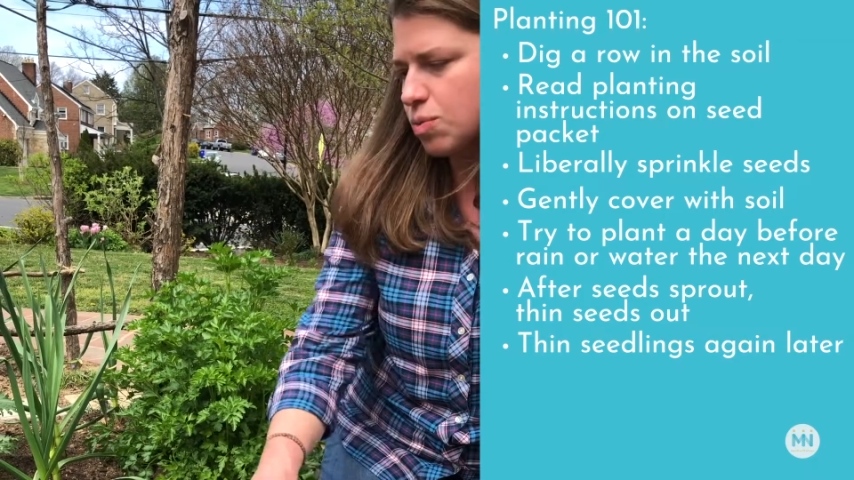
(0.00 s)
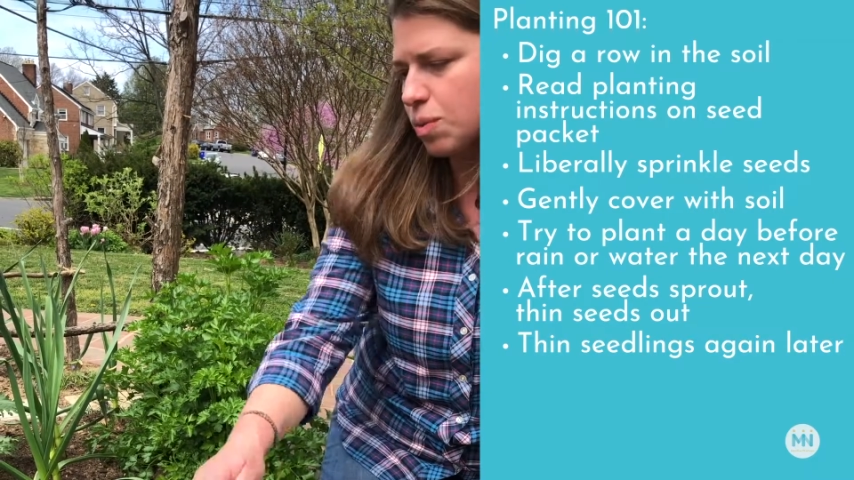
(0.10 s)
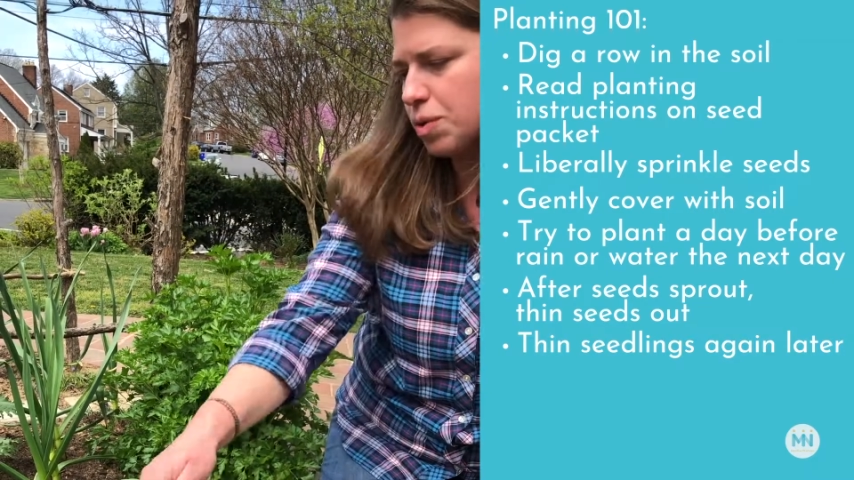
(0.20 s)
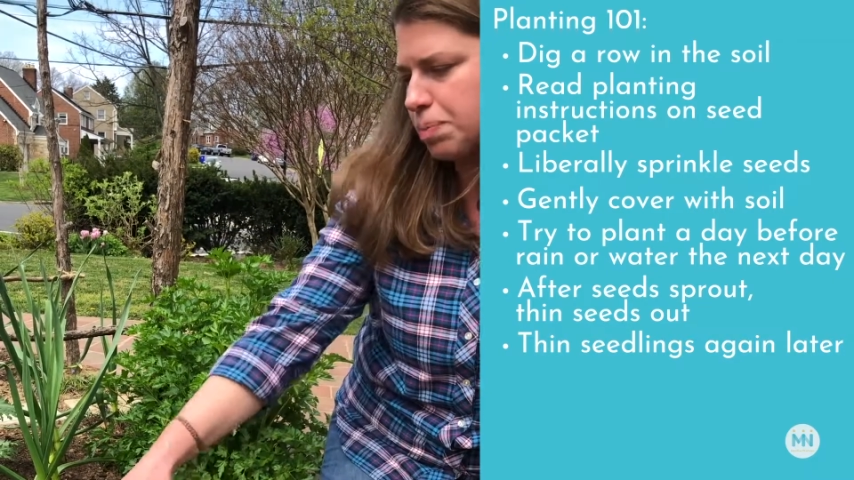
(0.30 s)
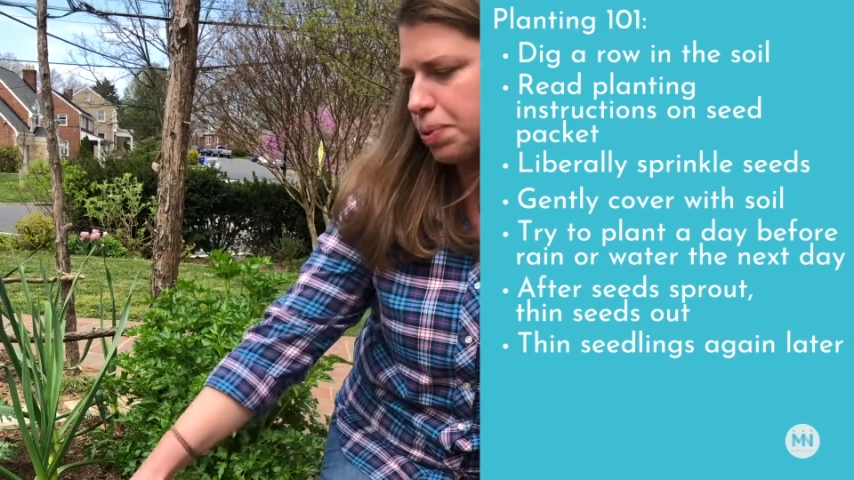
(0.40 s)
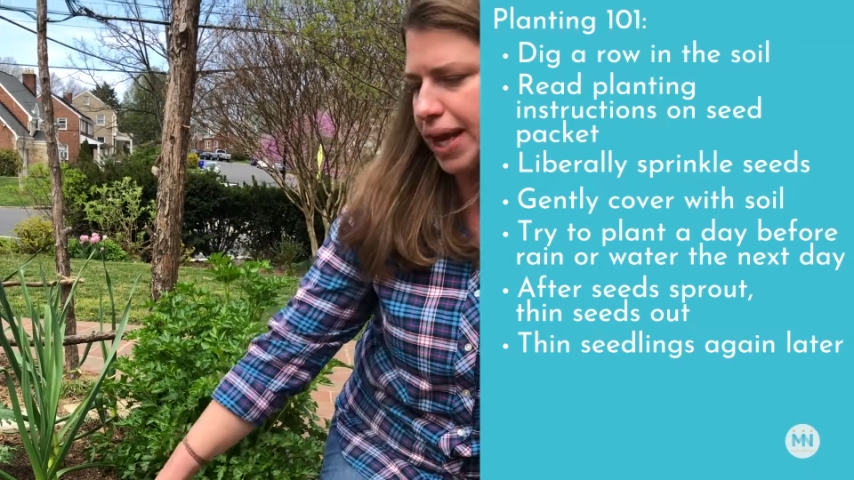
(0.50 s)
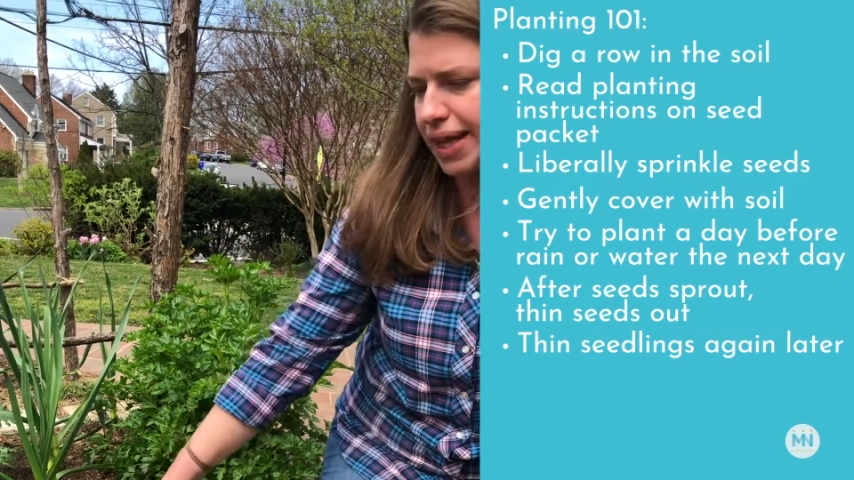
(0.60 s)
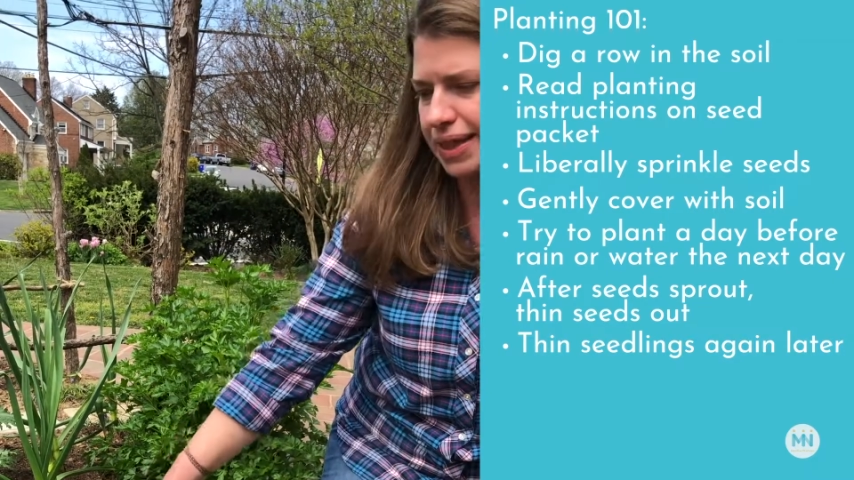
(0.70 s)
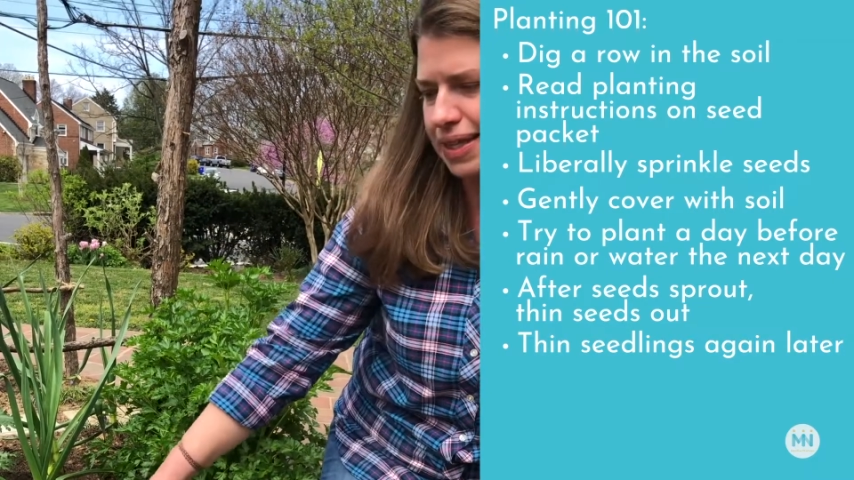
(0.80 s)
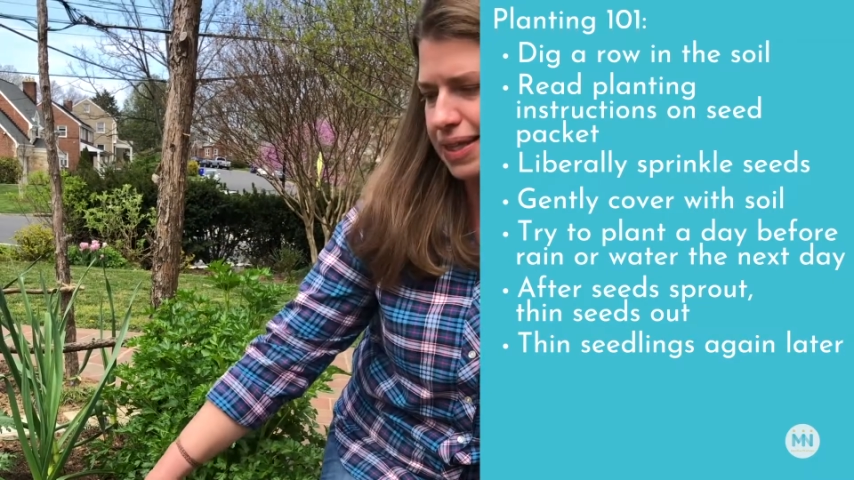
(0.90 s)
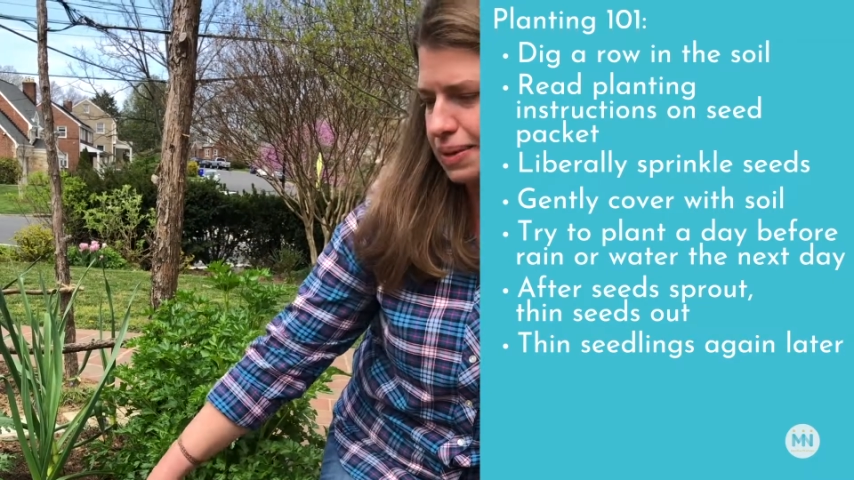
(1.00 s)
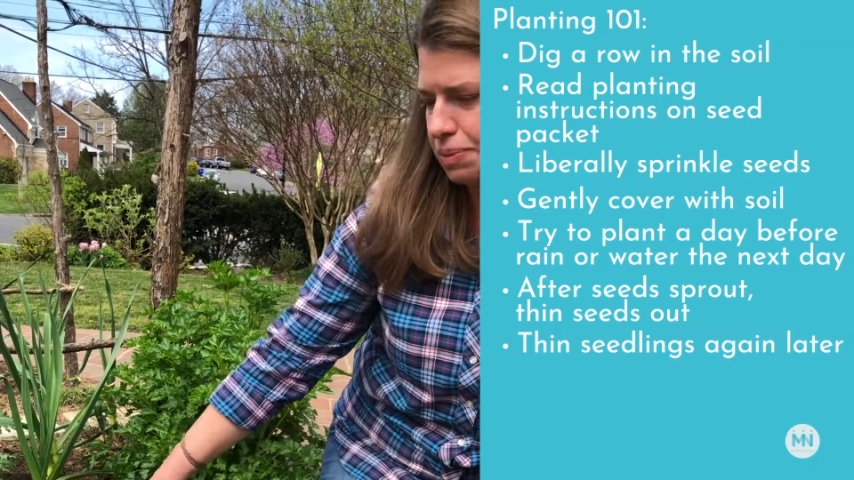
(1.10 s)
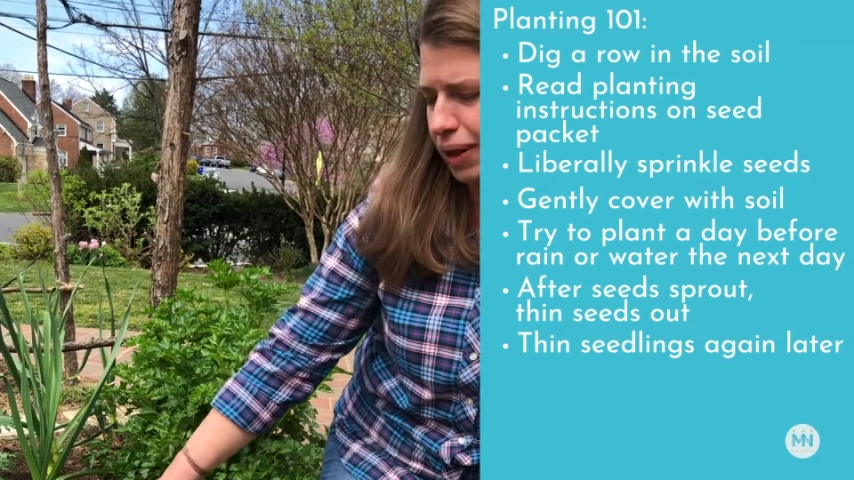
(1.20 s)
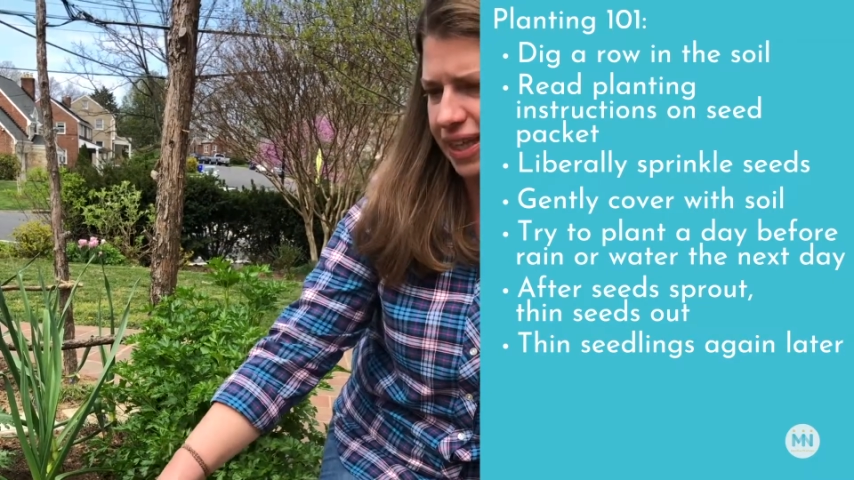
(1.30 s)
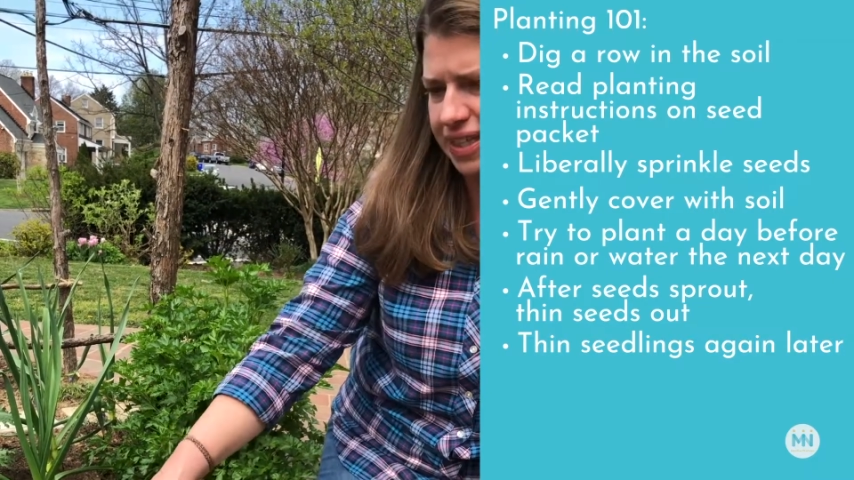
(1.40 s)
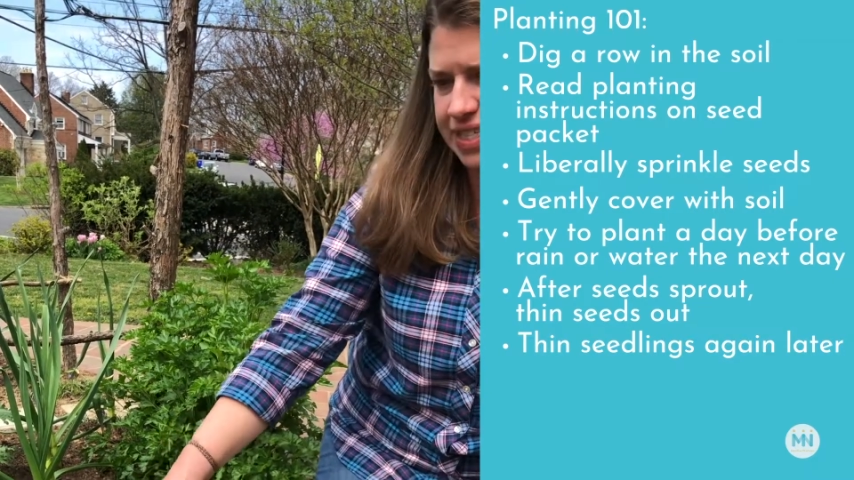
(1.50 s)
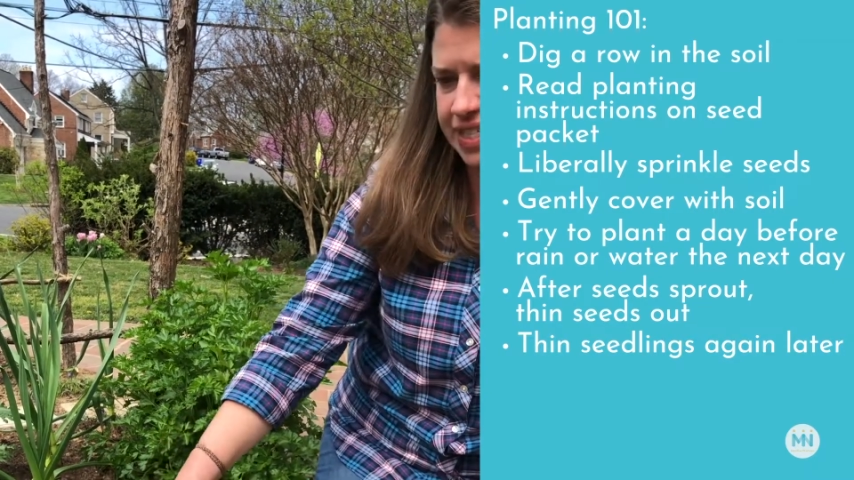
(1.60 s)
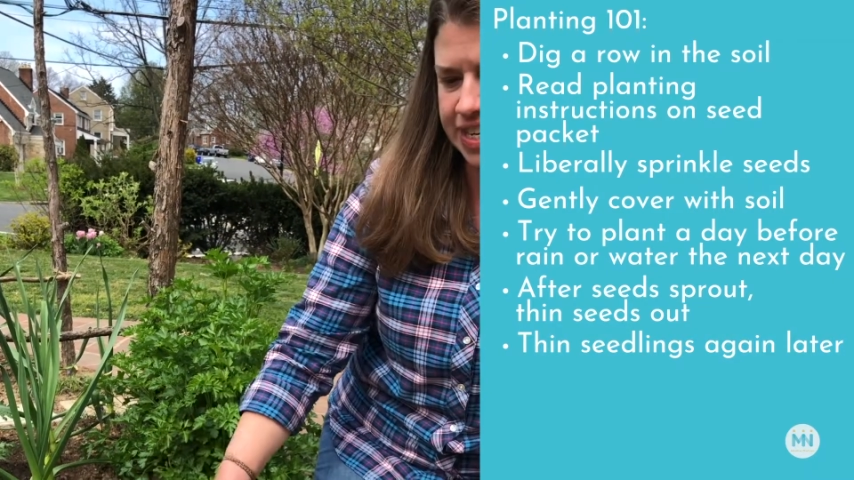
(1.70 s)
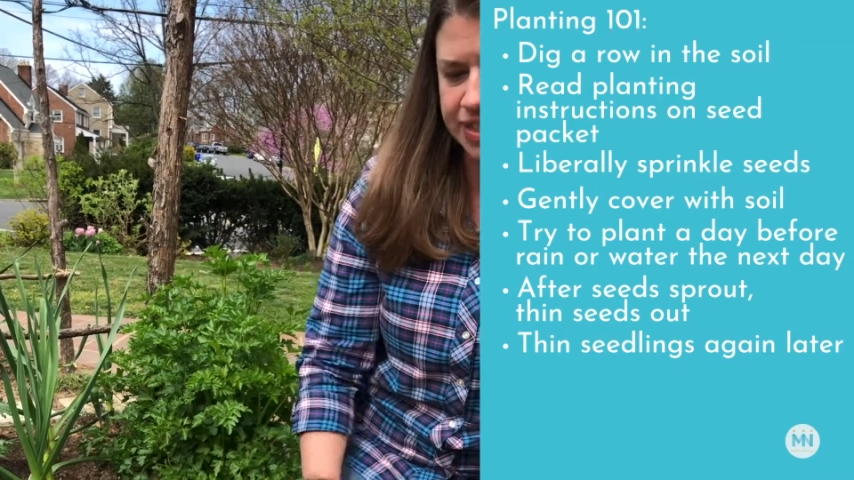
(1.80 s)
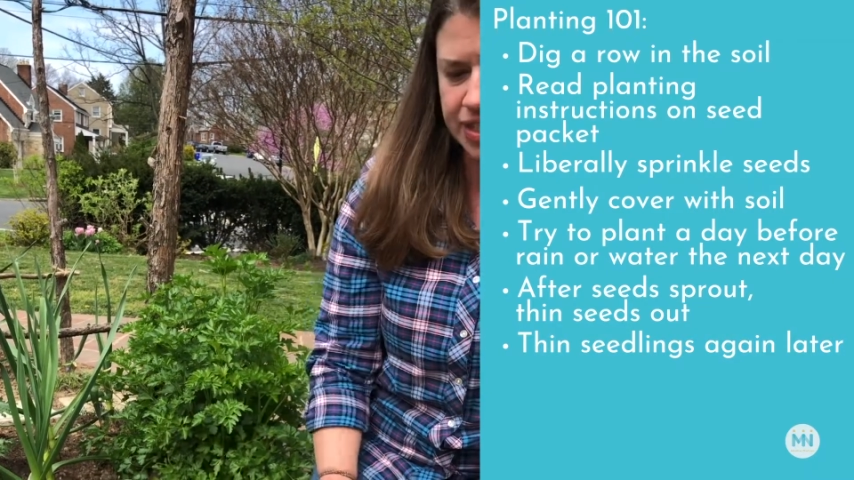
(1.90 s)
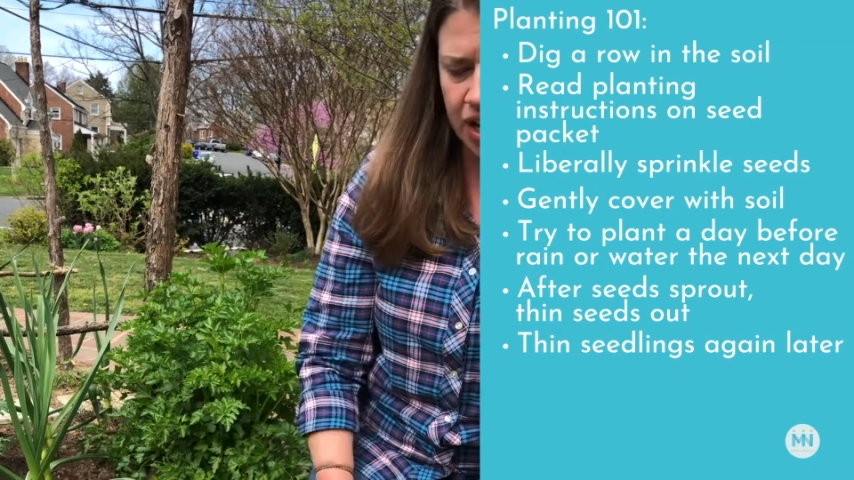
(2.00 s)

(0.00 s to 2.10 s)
when we plant the seeds,